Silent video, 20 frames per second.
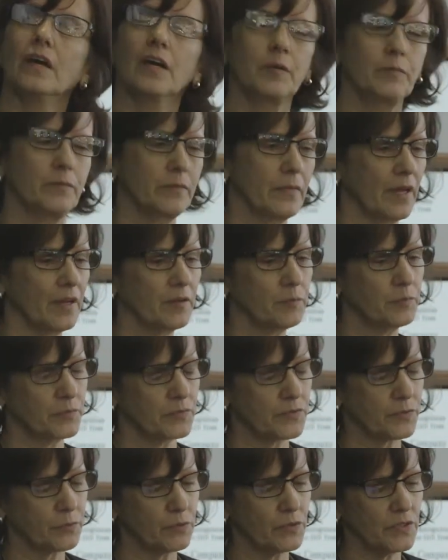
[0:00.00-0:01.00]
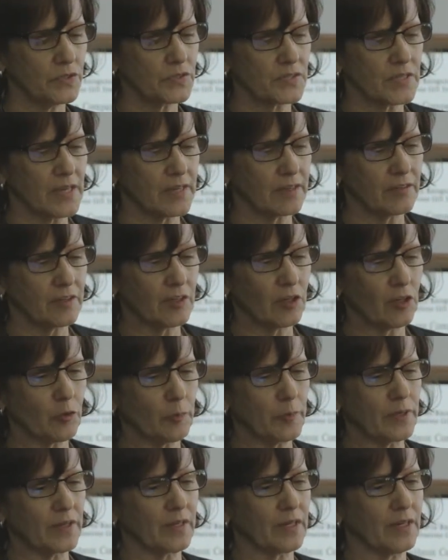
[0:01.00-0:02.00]
I threw this slide in here
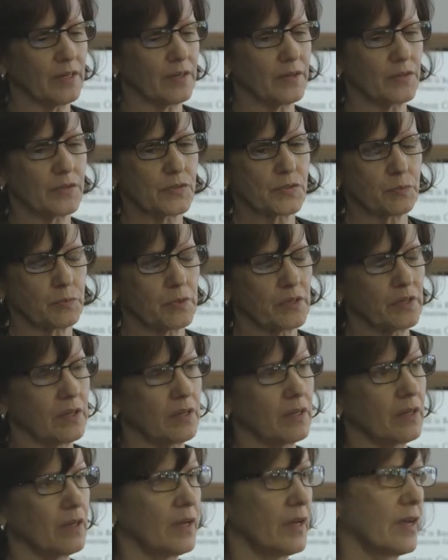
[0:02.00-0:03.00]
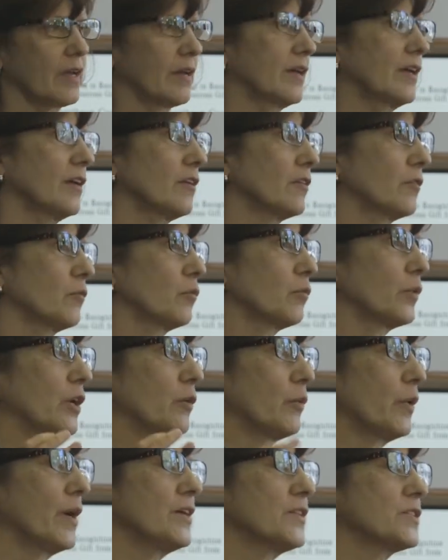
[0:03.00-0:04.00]
because we get
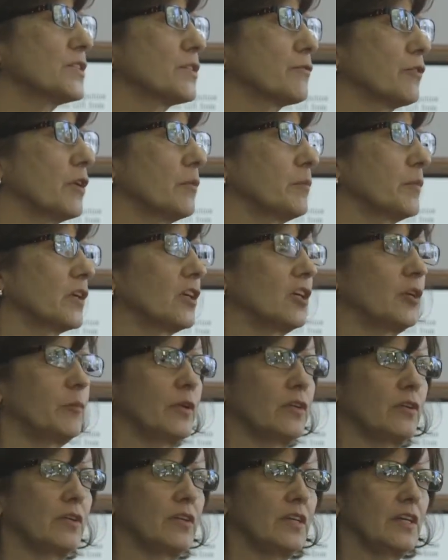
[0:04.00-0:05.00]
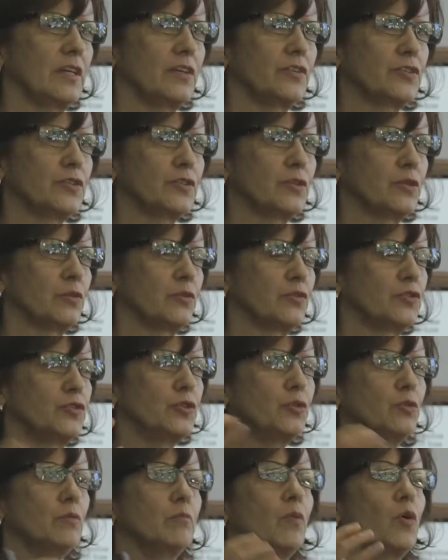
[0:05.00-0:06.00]
requests from the community to
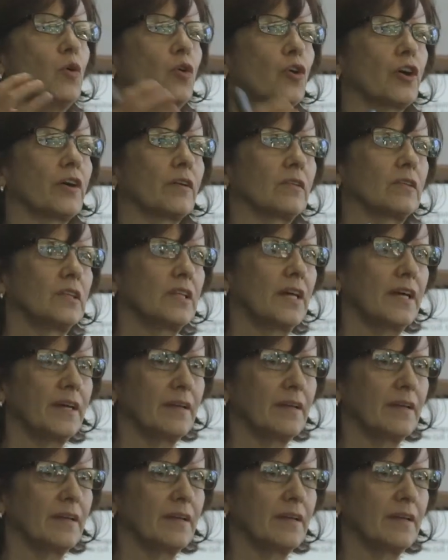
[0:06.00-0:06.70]
do more,